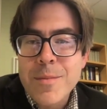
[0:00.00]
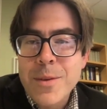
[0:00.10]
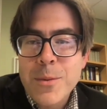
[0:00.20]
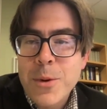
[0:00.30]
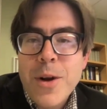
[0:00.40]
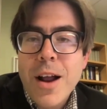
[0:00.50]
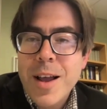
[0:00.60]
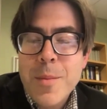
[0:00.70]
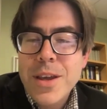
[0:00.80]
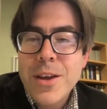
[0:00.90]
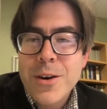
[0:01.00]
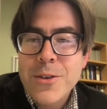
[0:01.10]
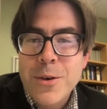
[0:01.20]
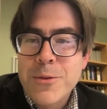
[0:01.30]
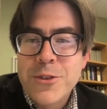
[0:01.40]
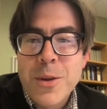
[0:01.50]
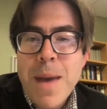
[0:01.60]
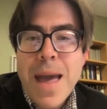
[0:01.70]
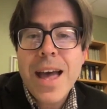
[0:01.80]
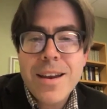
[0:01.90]
we're not coming here to sort of
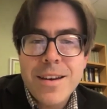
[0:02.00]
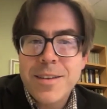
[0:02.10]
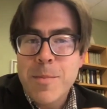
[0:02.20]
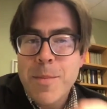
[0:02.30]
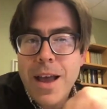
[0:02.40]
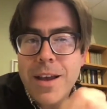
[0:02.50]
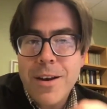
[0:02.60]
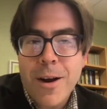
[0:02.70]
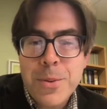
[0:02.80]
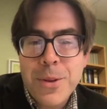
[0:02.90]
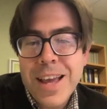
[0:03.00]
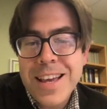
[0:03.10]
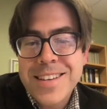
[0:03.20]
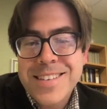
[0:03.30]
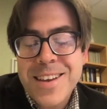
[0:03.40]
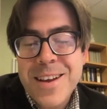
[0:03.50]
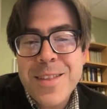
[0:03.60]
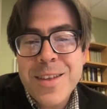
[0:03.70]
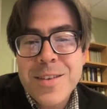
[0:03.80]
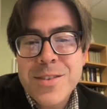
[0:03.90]
demand our place.
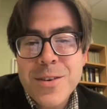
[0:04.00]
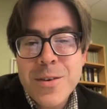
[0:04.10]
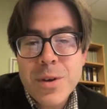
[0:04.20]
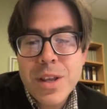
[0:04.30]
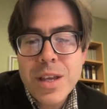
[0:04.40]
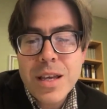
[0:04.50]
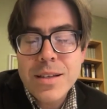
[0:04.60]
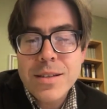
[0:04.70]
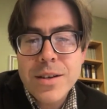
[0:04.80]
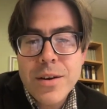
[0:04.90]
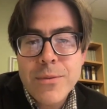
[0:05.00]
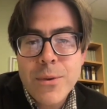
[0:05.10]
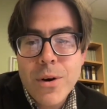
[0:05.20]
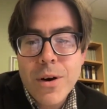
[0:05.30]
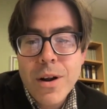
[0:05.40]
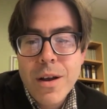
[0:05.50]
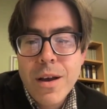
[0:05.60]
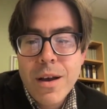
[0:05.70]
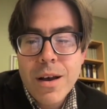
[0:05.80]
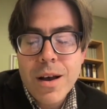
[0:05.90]
The concern really is here for
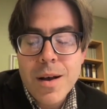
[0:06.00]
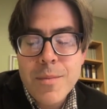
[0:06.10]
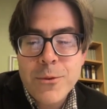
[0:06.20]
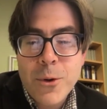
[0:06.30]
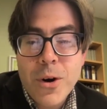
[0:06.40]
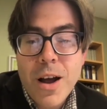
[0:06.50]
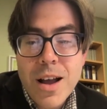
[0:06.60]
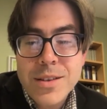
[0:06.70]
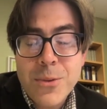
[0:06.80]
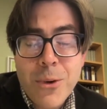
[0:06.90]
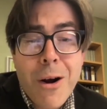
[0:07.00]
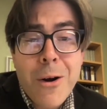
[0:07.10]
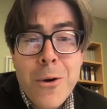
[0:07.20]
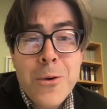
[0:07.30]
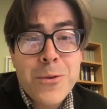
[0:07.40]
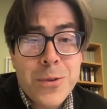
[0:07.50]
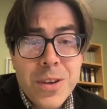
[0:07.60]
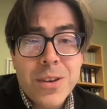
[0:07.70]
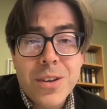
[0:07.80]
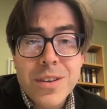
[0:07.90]
us, for our own
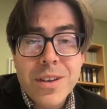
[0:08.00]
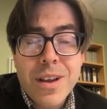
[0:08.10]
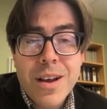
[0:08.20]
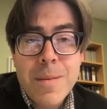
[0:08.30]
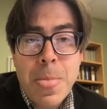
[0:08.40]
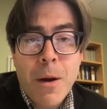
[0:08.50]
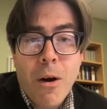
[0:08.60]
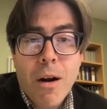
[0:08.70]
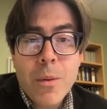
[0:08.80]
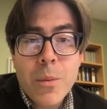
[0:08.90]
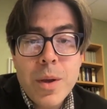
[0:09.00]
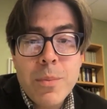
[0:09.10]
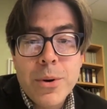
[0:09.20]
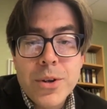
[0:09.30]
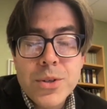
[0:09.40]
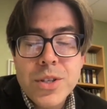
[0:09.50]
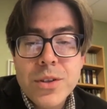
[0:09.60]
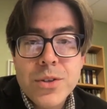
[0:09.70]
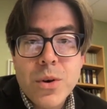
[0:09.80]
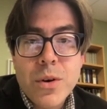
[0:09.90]
field, are we producing
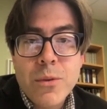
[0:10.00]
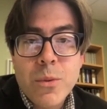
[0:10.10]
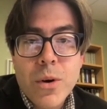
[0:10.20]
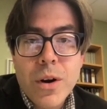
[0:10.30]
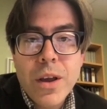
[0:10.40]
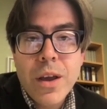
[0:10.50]
the sort of work